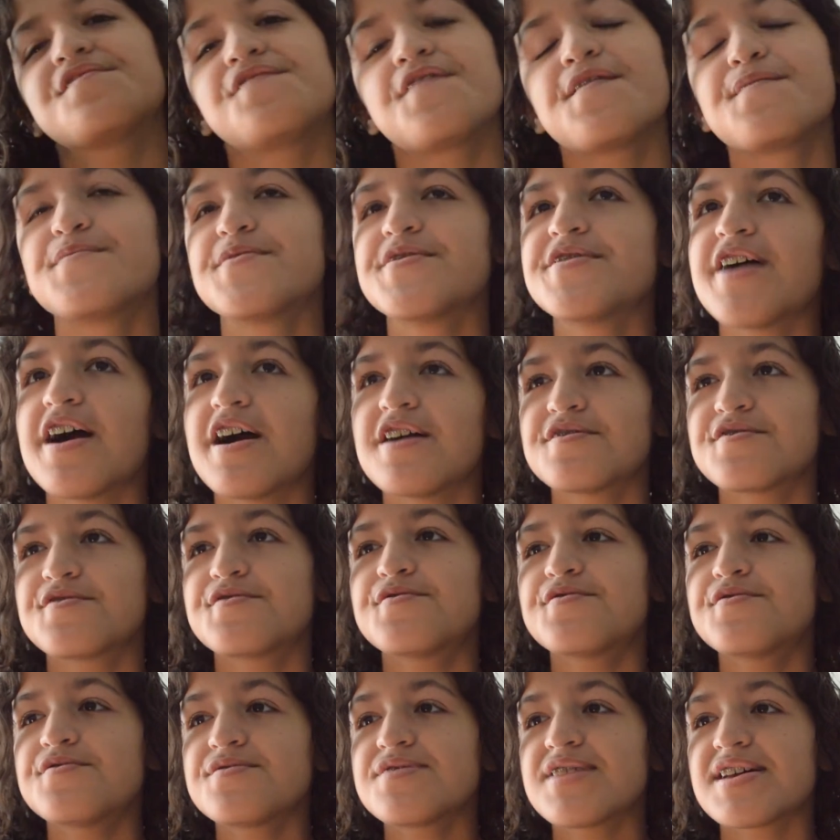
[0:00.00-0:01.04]
from her
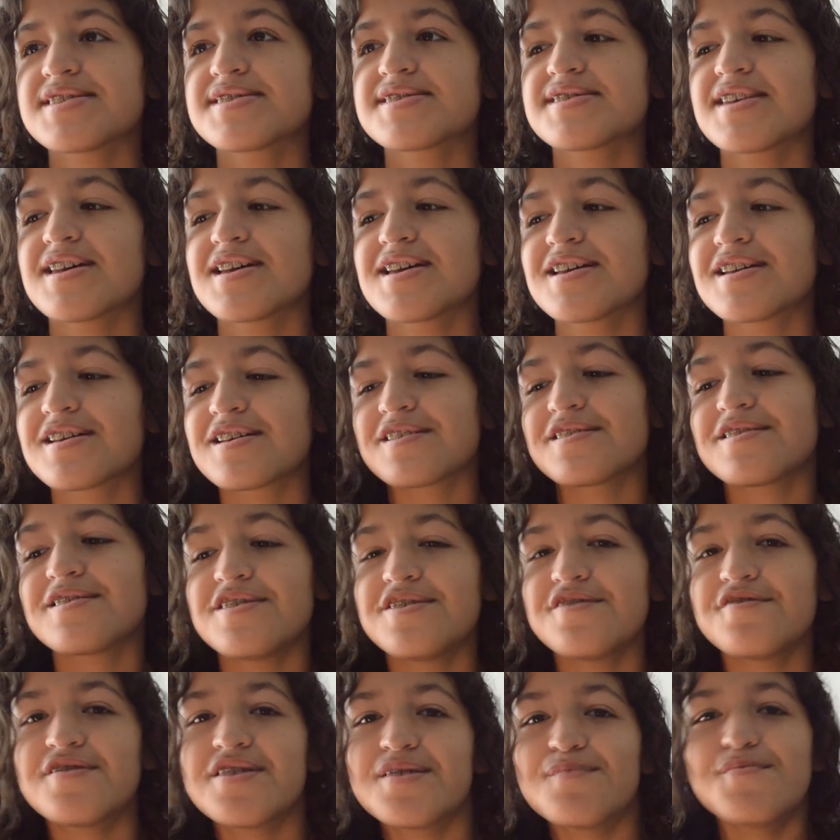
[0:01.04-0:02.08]
uncle that's like,
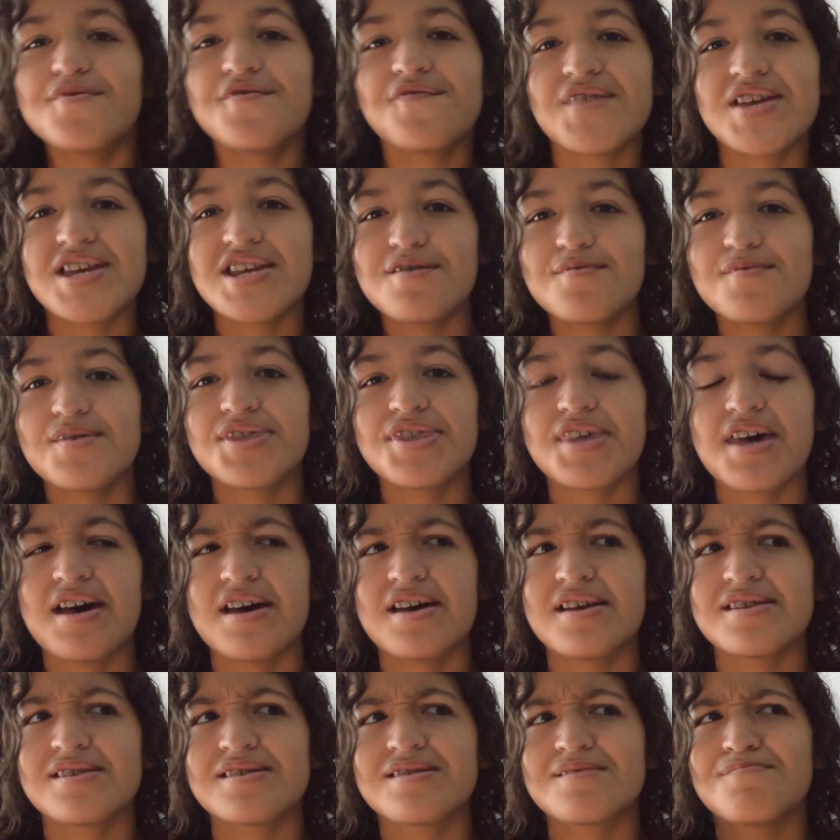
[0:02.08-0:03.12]
you can move in with
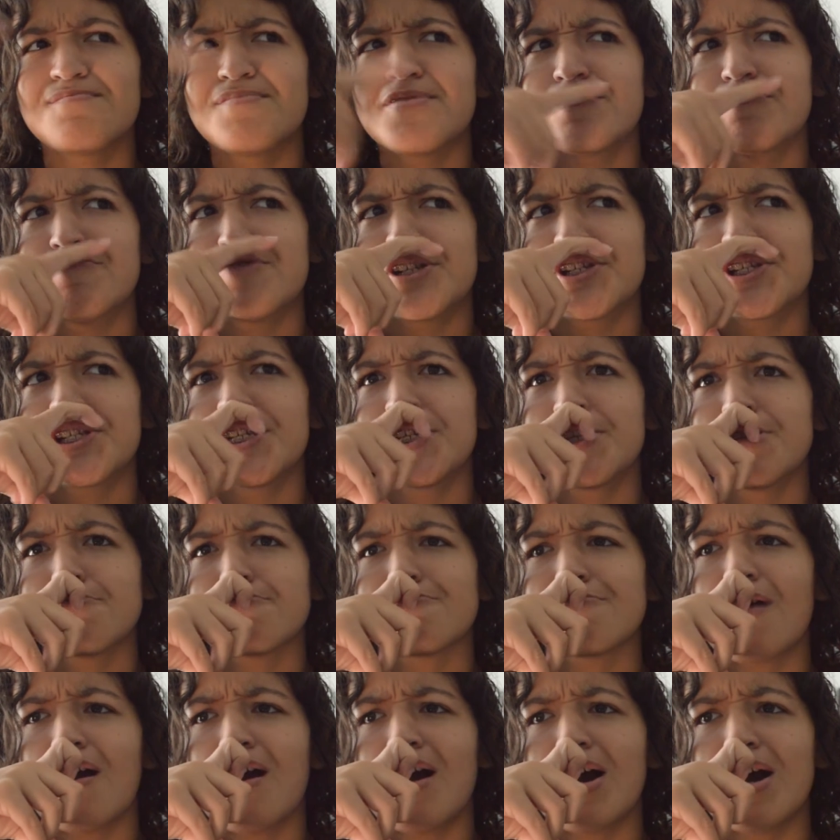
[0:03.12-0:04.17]
us, but when she
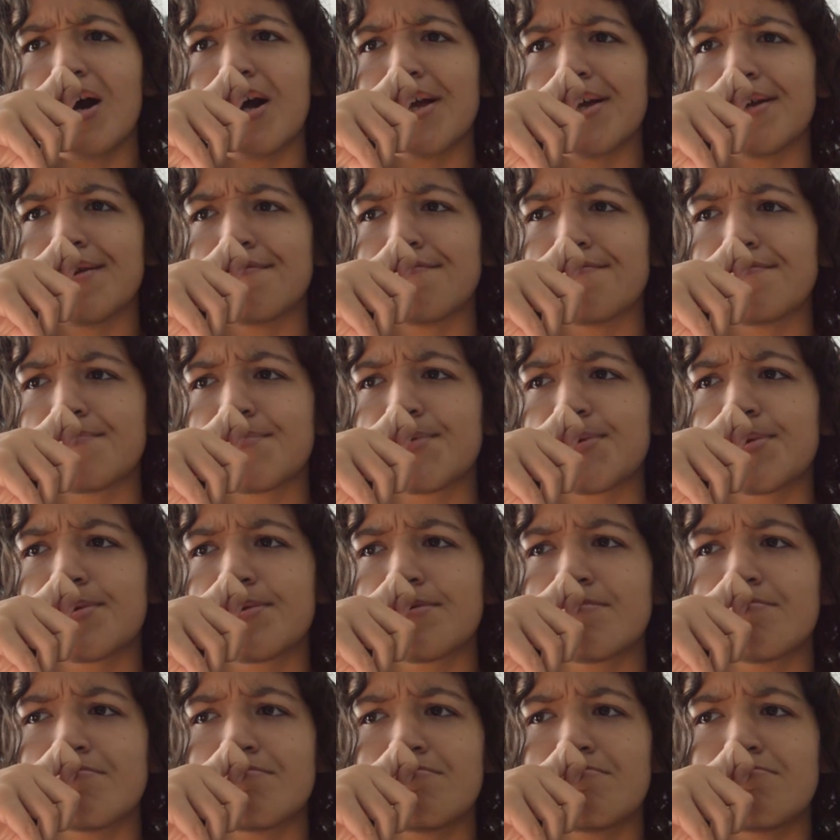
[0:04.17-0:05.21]

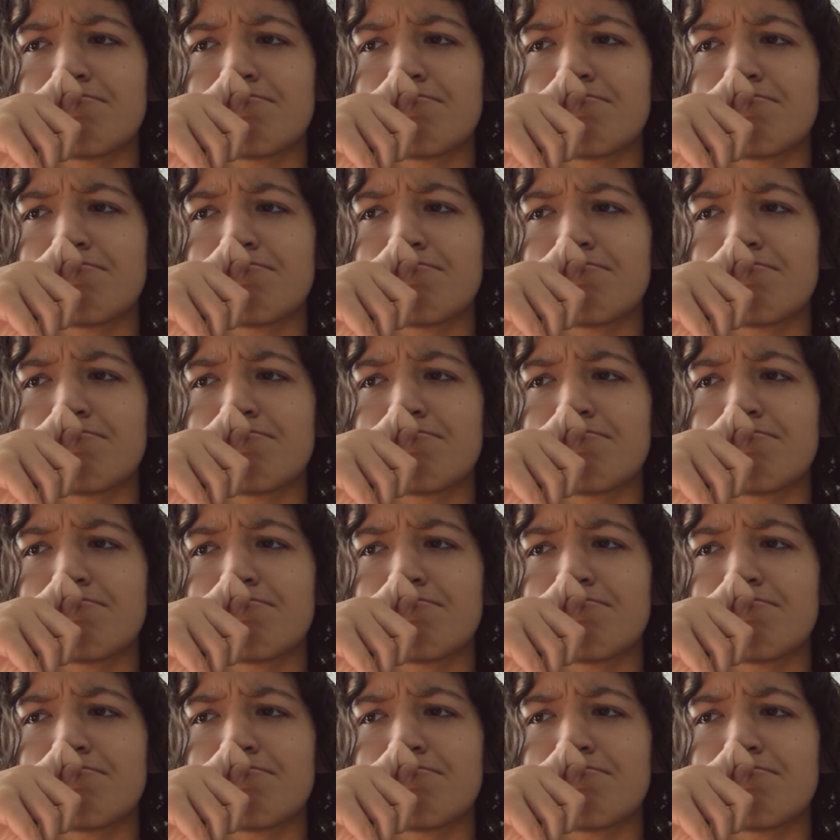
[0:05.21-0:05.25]
arrives,